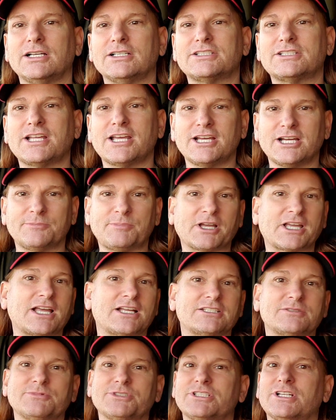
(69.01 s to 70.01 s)
stay up. I
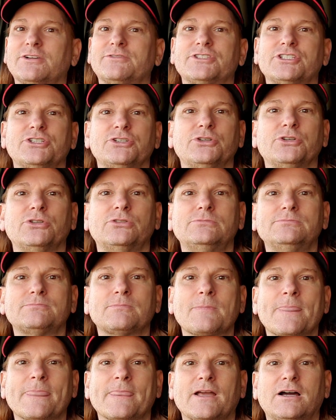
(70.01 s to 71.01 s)
got some stuff to do,
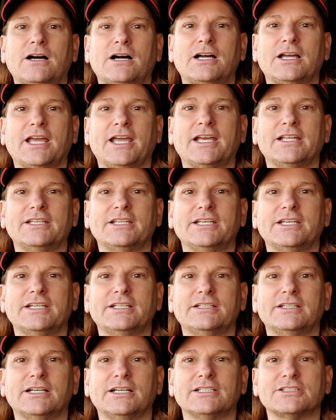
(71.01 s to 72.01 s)
and
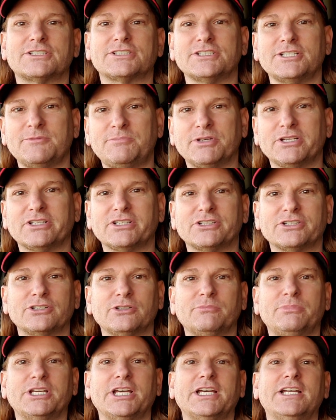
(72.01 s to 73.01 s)
then sleep in a
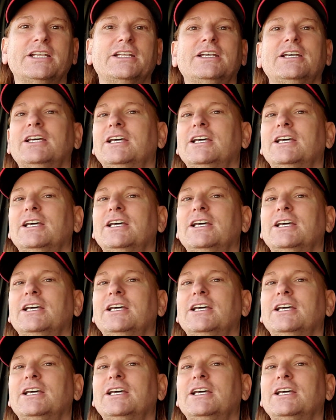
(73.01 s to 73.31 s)
little bit,